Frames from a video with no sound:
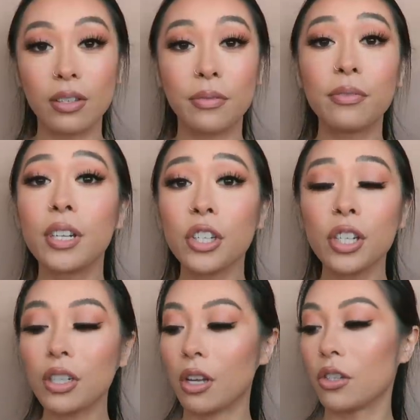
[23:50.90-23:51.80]
some
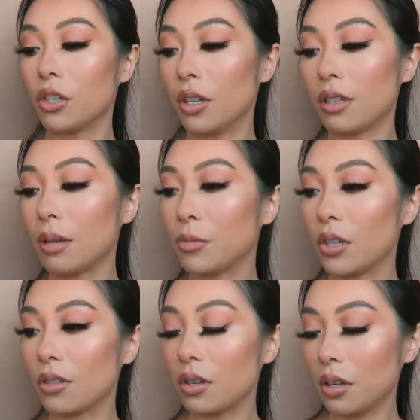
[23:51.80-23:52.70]
finishing touches, I'm
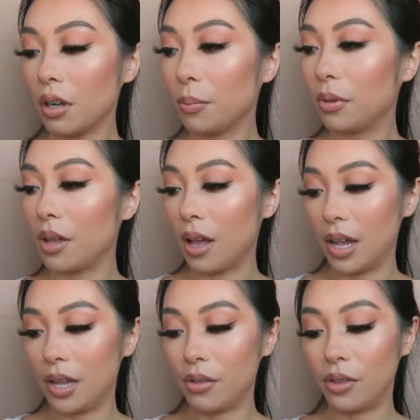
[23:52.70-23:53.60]
just gonna
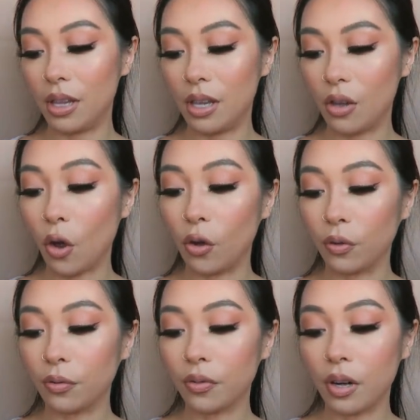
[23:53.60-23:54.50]
apply the
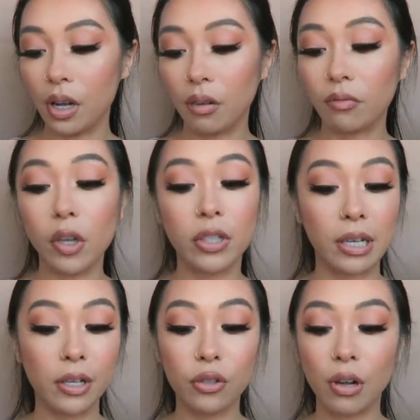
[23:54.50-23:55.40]
Ofra
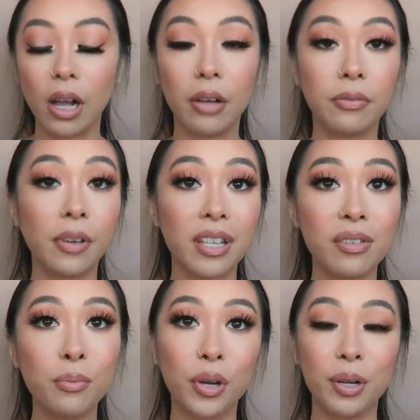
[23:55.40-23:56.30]
Rodeo Drive Face
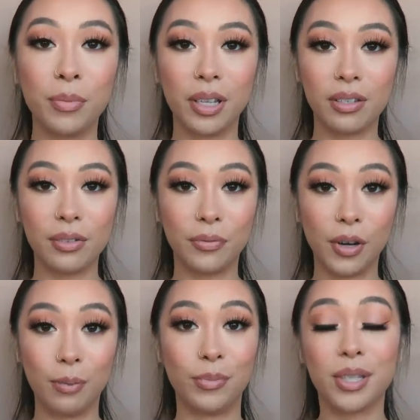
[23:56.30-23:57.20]
and Body Mist
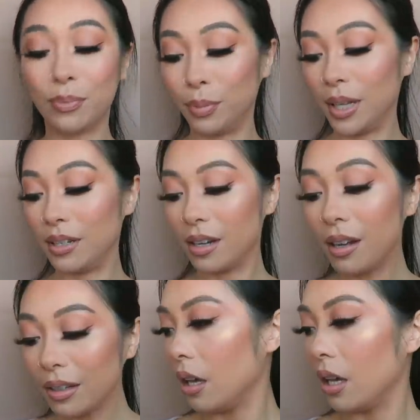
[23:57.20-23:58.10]
from
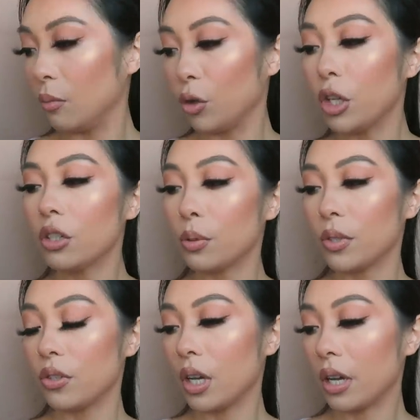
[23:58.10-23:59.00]
Splendor. And what you do
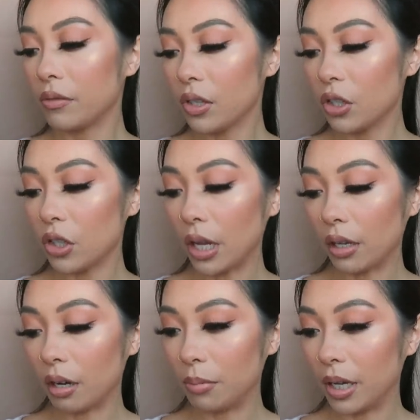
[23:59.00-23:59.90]
is you kind of just shake
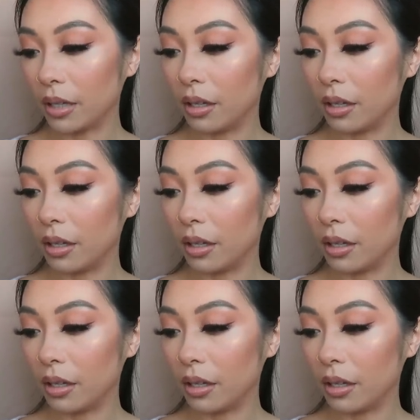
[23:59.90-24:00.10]
it up like